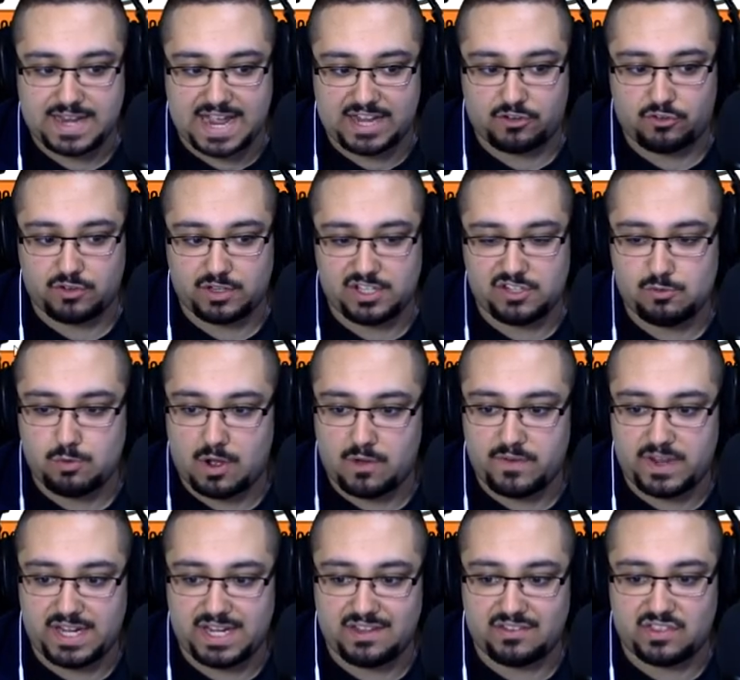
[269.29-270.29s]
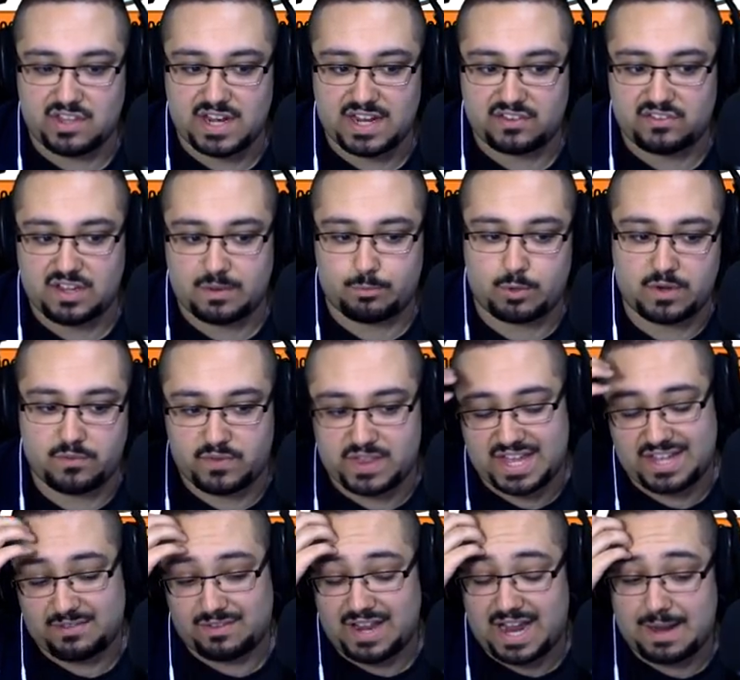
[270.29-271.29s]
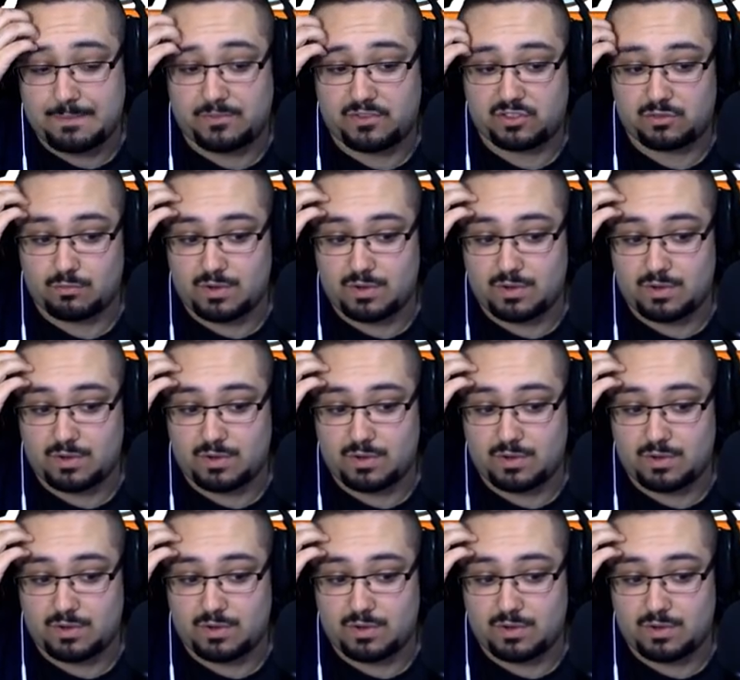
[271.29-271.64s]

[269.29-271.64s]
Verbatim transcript: Naturally, 1280 is the next upgrade for that times